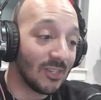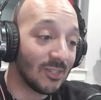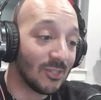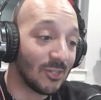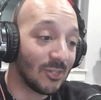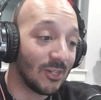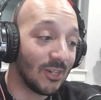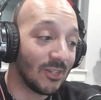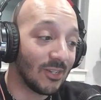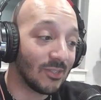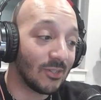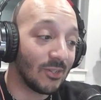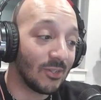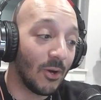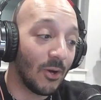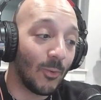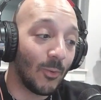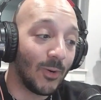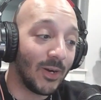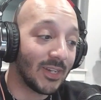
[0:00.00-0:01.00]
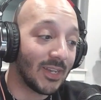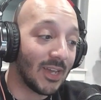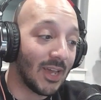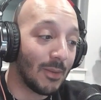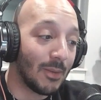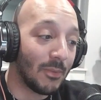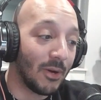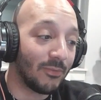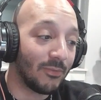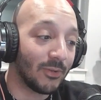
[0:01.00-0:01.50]
she doesn't know what
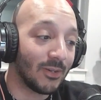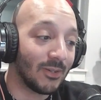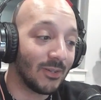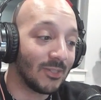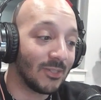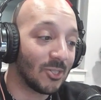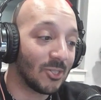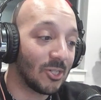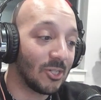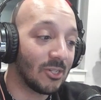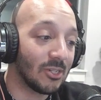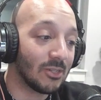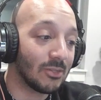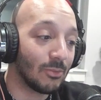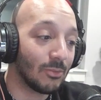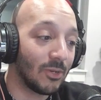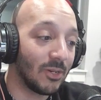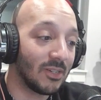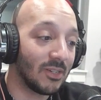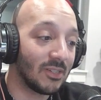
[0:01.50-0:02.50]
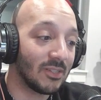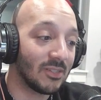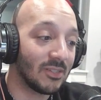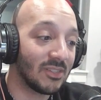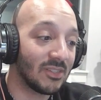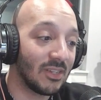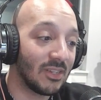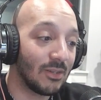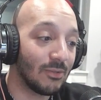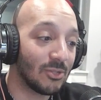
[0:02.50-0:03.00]
came over her and she just wanted to
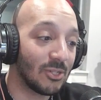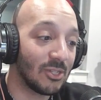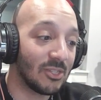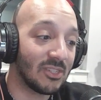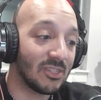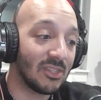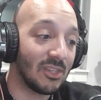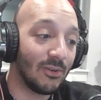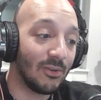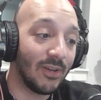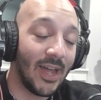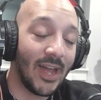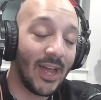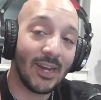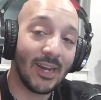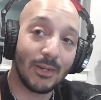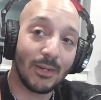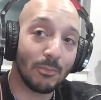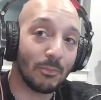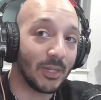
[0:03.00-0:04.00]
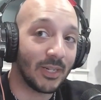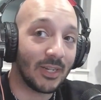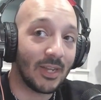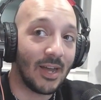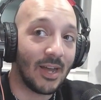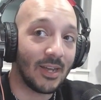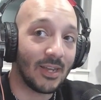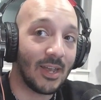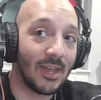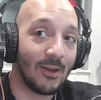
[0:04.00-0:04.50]
see if she still had it, but
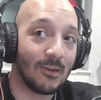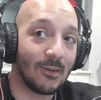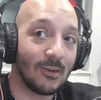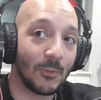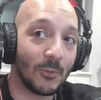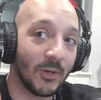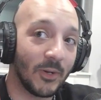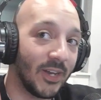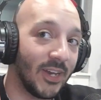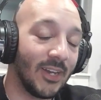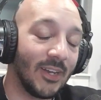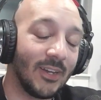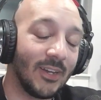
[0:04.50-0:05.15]
got carried away.